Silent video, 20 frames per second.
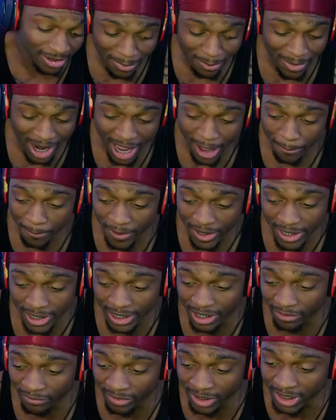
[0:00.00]
In my
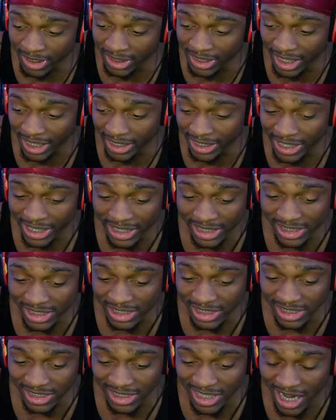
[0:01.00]
opinion, I really think niggas
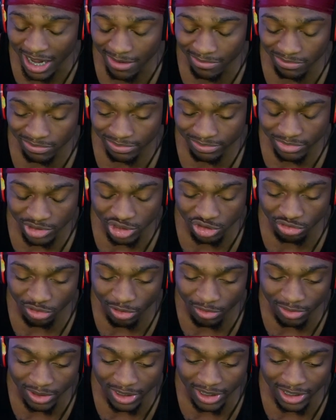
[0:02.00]
should stop
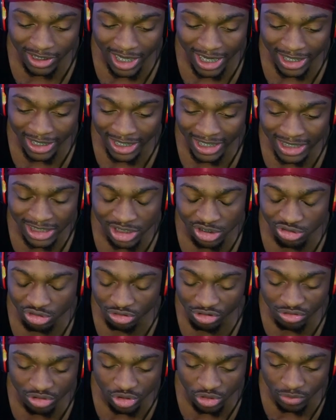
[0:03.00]
trolling. Like, niggas
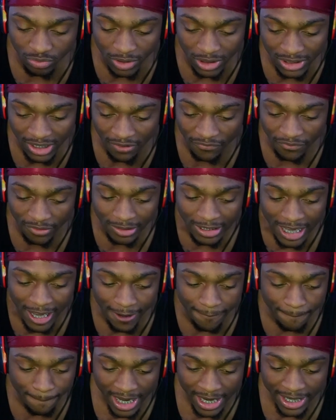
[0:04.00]
troll too much. I feel
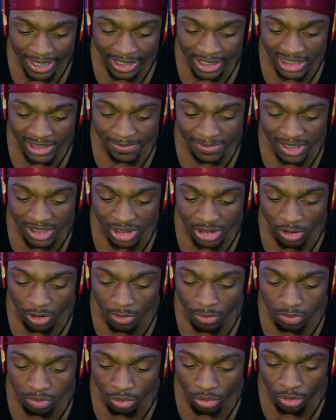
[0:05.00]
like y'all niggas be so
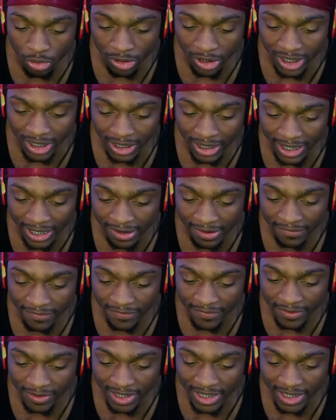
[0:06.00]
bored in life.